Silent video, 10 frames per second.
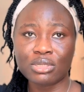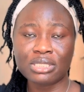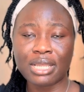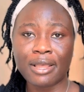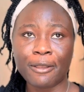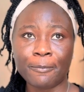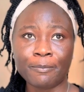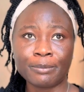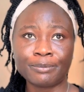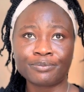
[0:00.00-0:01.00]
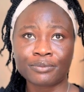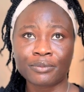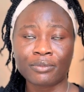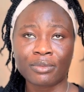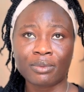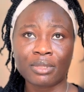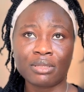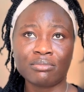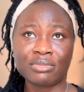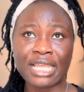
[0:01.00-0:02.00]

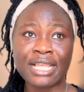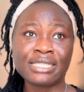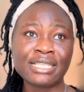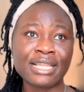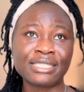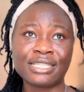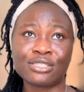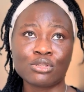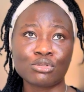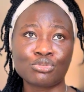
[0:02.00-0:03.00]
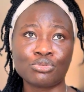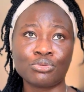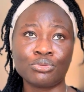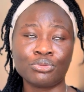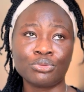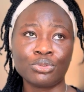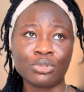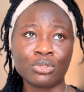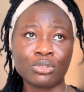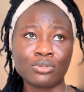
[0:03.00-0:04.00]
the intent is not
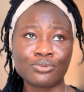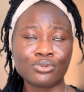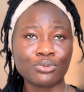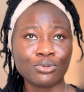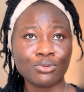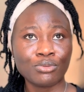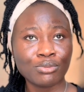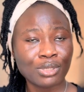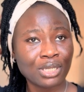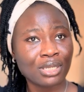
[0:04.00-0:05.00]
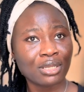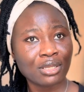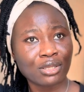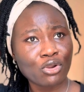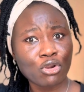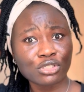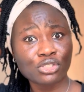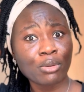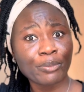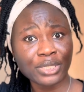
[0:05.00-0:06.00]
to cause
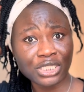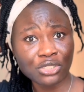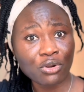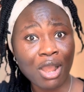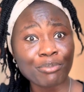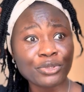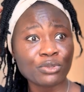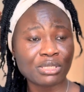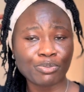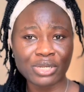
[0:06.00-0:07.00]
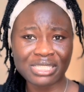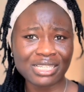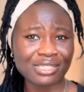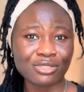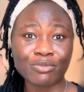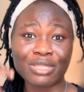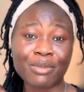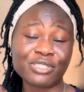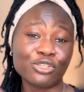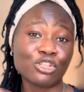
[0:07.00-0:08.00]
somebody or abuse the person.
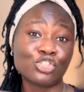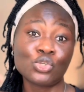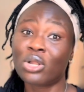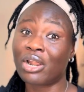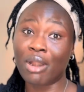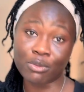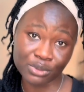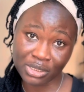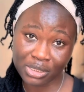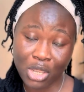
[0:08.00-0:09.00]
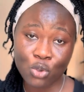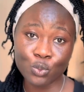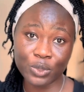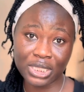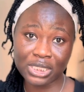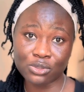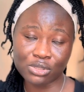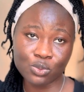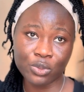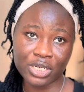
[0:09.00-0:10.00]
Sometimes they just joke around with
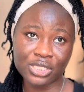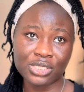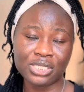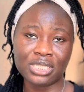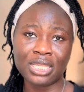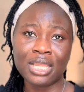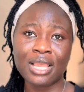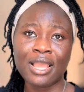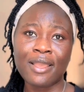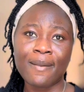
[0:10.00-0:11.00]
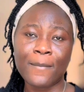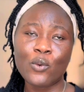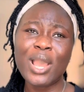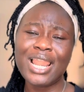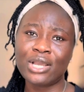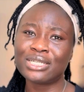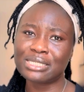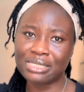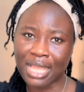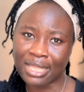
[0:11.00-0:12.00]
those words, you see. But while I
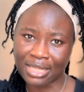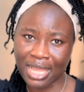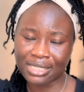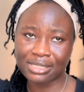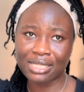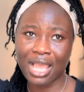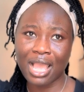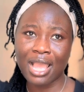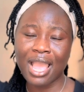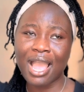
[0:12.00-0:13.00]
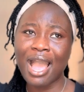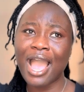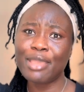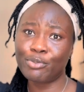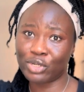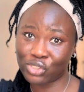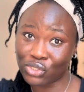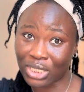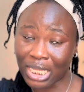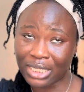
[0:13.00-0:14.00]
understand that, I
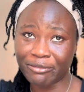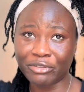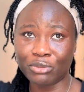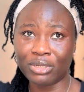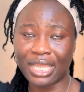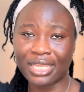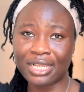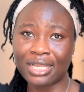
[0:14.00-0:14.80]
personally feel like,